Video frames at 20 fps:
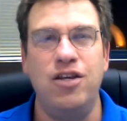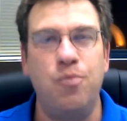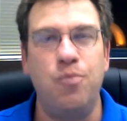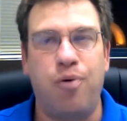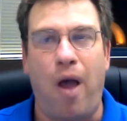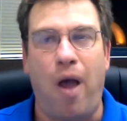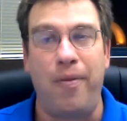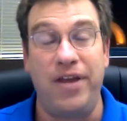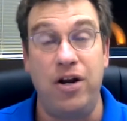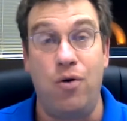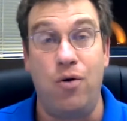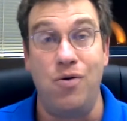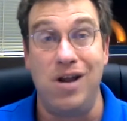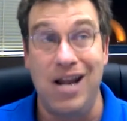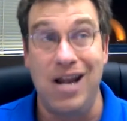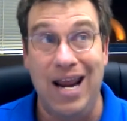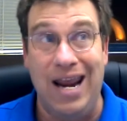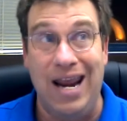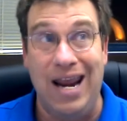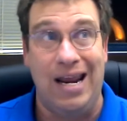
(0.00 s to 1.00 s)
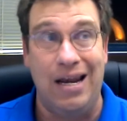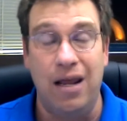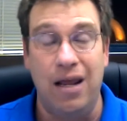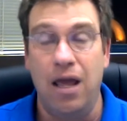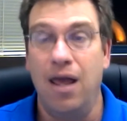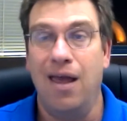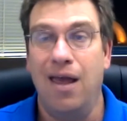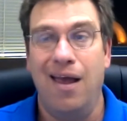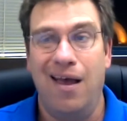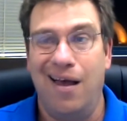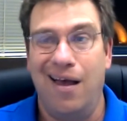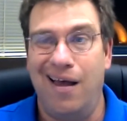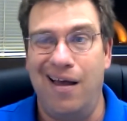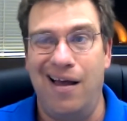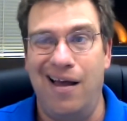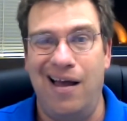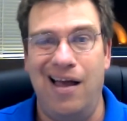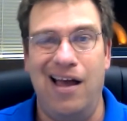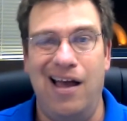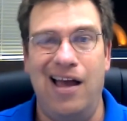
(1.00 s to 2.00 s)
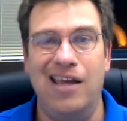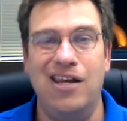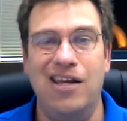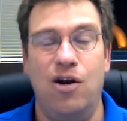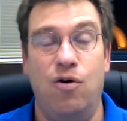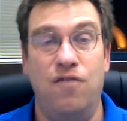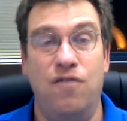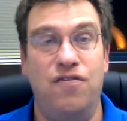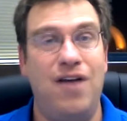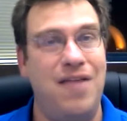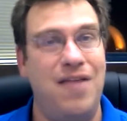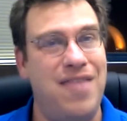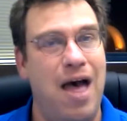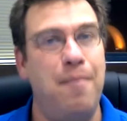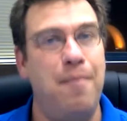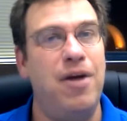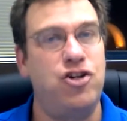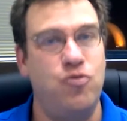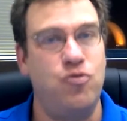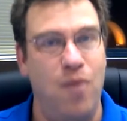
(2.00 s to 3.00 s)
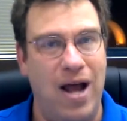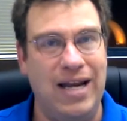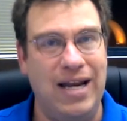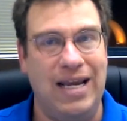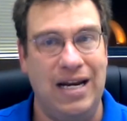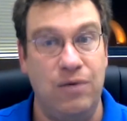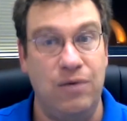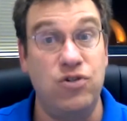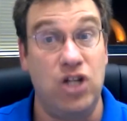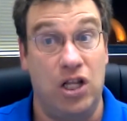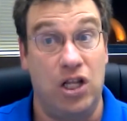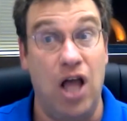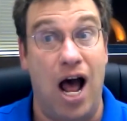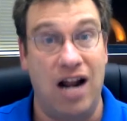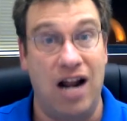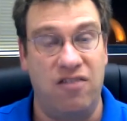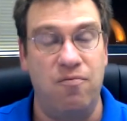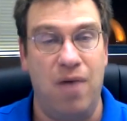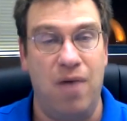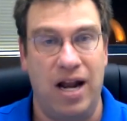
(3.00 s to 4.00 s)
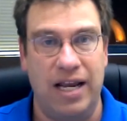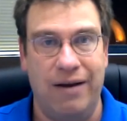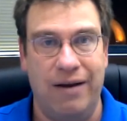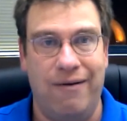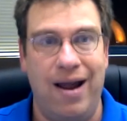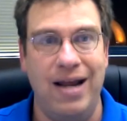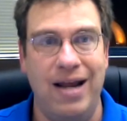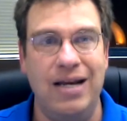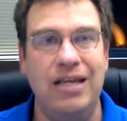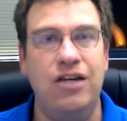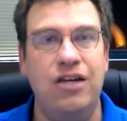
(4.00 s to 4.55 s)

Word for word: You probably don't need, if you got that much money and it was a lot of money, right?